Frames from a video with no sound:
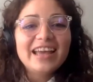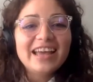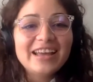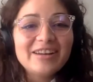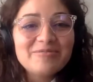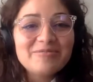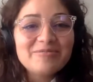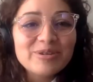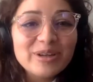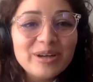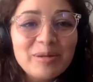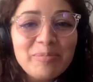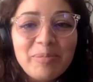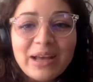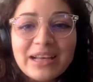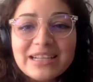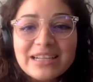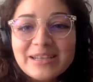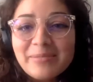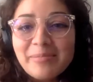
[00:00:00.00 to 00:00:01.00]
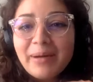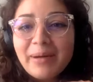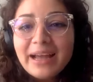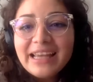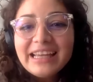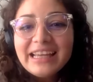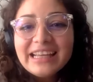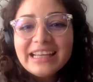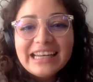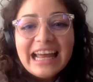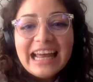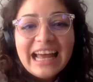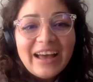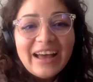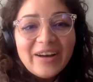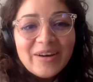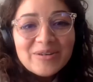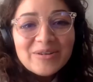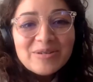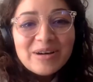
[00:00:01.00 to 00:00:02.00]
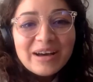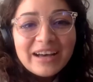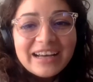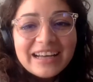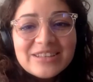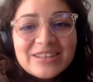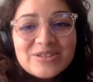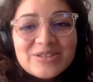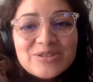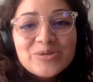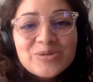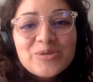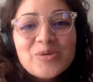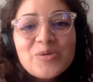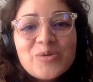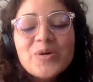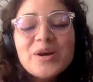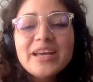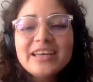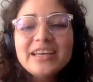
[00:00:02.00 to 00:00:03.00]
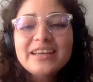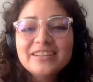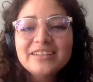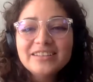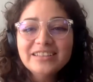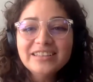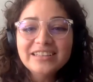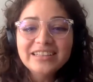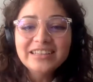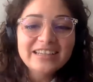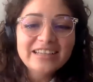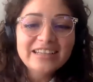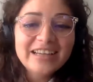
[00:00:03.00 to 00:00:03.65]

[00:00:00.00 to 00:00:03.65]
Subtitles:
And we're gonna pass the mic now to Quill.